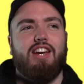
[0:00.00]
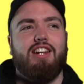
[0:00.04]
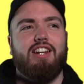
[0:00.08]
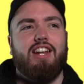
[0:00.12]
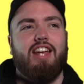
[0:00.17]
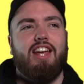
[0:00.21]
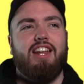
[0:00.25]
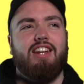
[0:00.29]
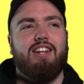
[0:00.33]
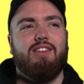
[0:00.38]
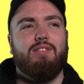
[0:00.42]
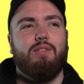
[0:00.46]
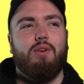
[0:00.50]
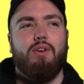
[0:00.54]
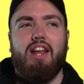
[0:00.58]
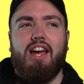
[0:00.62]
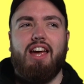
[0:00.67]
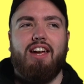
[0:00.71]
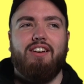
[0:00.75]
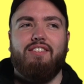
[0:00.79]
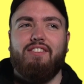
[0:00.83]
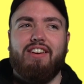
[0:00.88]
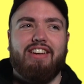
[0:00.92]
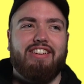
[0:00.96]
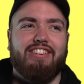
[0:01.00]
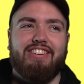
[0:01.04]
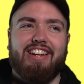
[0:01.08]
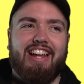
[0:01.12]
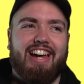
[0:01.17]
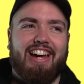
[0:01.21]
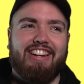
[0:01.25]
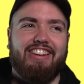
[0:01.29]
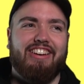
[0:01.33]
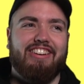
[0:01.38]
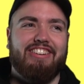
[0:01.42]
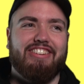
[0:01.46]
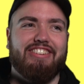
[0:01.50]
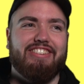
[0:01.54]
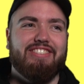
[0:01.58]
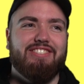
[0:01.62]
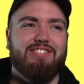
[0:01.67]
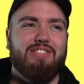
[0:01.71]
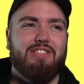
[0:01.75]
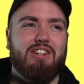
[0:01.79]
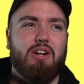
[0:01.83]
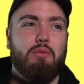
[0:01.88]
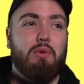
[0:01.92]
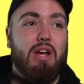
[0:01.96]
and then we are like, wait, you're lying, aren't you?
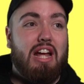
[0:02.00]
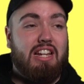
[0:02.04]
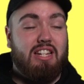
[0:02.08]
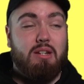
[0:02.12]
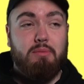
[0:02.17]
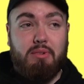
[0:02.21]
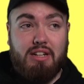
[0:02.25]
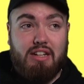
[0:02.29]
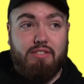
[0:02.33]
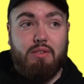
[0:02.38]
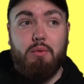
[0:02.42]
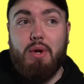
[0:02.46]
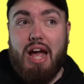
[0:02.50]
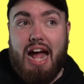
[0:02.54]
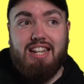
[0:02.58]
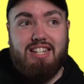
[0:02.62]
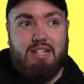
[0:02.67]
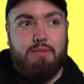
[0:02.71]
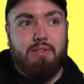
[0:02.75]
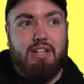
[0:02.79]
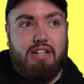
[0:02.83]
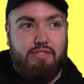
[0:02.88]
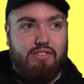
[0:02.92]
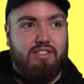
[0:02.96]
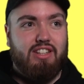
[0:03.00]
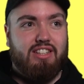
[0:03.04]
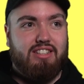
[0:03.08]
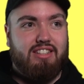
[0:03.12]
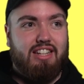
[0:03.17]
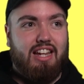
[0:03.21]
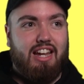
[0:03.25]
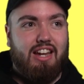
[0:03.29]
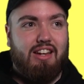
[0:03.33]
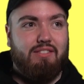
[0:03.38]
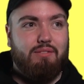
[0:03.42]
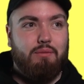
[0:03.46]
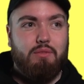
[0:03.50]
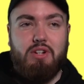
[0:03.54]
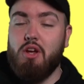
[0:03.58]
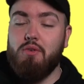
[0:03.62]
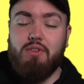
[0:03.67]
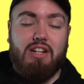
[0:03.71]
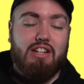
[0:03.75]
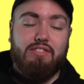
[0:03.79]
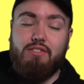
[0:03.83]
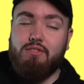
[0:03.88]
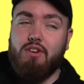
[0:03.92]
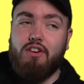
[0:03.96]
we actually believe we actually believe in this time. We don't
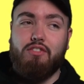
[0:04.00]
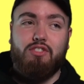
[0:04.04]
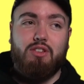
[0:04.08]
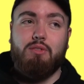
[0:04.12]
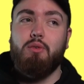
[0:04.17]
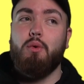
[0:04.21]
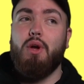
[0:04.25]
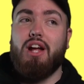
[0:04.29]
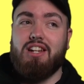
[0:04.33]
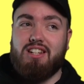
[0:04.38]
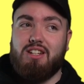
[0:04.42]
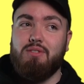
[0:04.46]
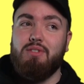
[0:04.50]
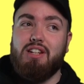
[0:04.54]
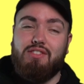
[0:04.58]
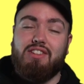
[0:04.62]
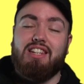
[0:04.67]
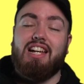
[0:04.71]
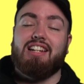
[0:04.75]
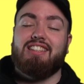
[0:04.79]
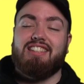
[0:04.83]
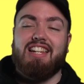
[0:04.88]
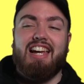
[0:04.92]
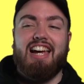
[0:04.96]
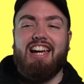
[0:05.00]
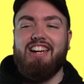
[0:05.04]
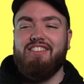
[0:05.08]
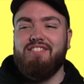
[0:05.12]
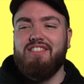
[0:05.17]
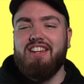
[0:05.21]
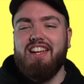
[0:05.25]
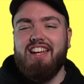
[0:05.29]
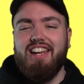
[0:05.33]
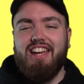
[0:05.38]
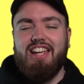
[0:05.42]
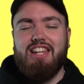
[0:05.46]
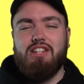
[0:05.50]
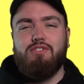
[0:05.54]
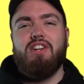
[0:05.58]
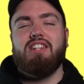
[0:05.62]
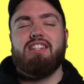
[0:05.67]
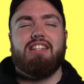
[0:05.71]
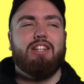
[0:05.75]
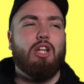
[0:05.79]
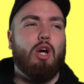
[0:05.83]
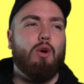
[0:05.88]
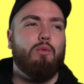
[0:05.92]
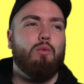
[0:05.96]
believe him often, but we actually believe in that time. His
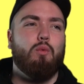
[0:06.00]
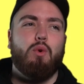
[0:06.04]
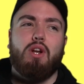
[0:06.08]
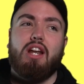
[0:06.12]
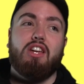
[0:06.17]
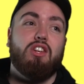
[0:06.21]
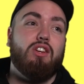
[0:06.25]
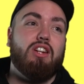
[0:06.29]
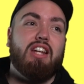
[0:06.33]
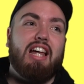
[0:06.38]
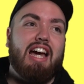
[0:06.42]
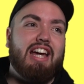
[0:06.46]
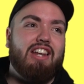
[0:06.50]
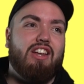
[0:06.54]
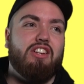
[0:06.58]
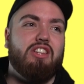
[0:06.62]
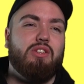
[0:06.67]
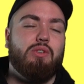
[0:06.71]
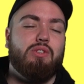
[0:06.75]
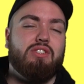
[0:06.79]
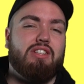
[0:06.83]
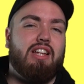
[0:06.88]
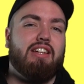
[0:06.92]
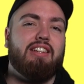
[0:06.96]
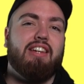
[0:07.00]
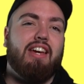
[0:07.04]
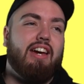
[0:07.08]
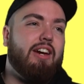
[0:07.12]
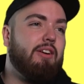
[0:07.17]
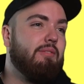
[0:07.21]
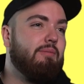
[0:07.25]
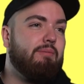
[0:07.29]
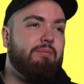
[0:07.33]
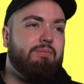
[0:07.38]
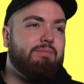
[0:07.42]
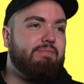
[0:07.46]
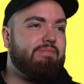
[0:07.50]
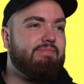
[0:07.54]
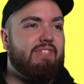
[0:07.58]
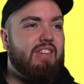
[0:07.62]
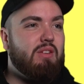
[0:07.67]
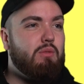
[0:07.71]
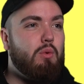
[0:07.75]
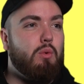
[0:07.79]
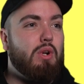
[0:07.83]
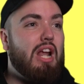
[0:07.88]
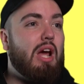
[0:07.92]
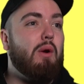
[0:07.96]
face lit up and we're like, You're lying, aren't you? He's like, Yeah.
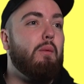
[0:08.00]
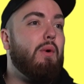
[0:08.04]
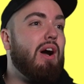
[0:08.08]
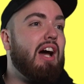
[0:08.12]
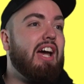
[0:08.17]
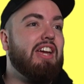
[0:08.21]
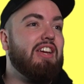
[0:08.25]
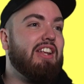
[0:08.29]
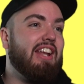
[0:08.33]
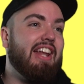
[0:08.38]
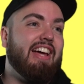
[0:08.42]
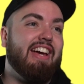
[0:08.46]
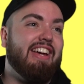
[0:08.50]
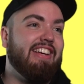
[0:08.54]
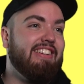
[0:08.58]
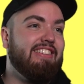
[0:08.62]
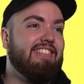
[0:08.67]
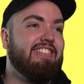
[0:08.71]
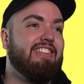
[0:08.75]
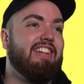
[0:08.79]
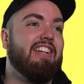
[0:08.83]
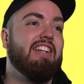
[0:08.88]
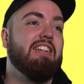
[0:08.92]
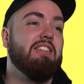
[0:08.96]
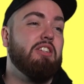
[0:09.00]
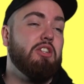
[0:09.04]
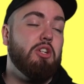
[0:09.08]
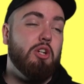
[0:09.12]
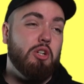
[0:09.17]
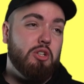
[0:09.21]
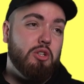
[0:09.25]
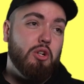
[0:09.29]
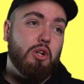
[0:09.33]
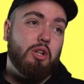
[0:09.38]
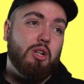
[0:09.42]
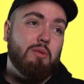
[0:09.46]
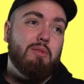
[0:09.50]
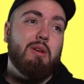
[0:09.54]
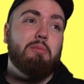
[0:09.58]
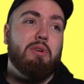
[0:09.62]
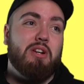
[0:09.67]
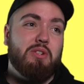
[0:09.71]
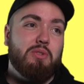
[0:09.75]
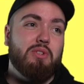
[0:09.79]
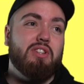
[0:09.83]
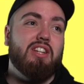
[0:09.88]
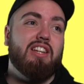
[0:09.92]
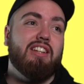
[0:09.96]
We are like, Why are you lying? And you, are gonna be
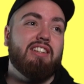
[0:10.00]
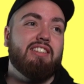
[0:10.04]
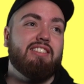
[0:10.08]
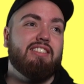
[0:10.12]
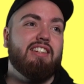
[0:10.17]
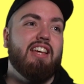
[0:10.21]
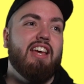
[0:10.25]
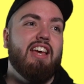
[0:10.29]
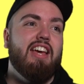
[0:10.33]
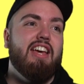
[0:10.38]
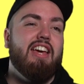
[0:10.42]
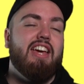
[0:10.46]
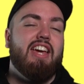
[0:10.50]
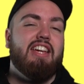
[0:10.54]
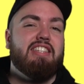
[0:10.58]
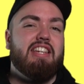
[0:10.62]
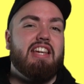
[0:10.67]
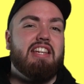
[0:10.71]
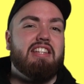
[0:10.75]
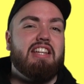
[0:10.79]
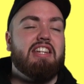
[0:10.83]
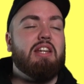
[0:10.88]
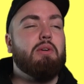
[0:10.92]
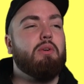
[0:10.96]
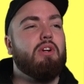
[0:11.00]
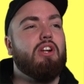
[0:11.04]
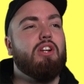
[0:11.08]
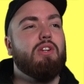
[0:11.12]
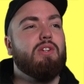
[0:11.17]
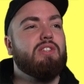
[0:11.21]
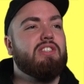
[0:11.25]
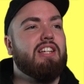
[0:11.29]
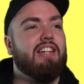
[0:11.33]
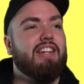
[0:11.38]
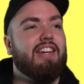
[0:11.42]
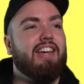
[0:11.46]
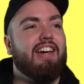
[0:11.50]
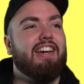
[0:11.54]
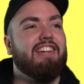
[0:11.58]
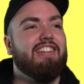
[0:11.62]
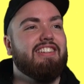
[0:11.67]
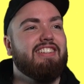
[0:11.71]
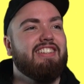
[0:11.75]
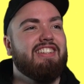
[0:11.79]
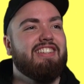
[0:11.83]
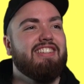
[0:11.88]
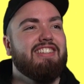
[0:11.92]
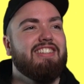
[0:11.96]
impressed with this. He says, I didn't want to lose 10K.